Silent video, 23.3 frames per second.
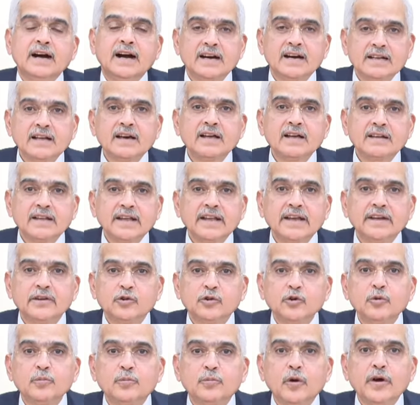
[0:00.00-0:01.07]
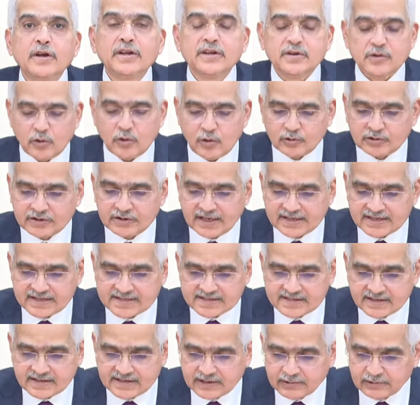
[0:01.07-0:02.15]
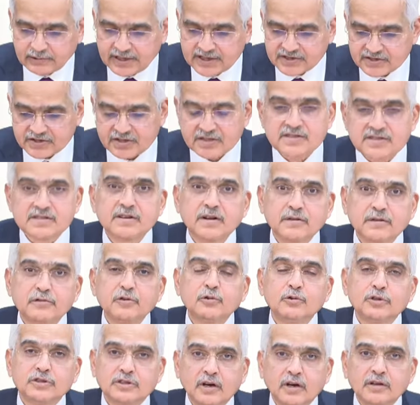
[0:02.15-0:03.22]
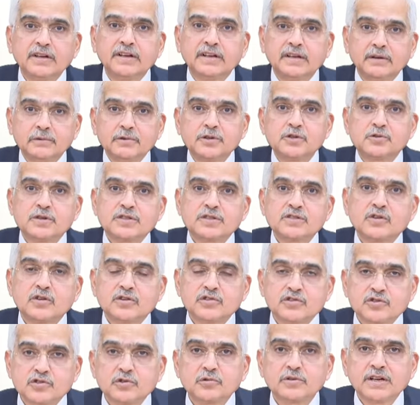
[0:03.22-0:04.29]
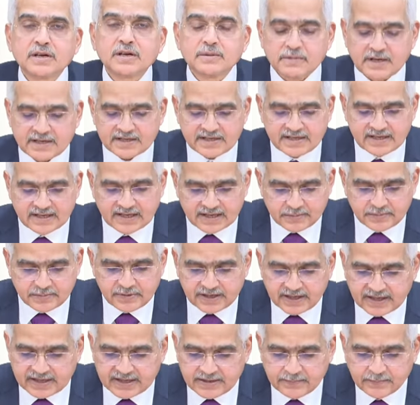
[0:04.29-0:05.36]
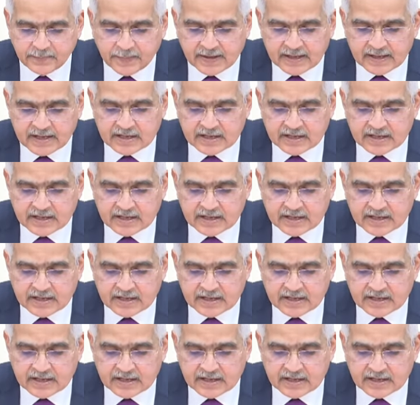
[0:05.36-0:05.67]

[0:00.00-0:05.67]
RRA 2.0, that is the Regulations Review Authority, which was constituted by the RBI.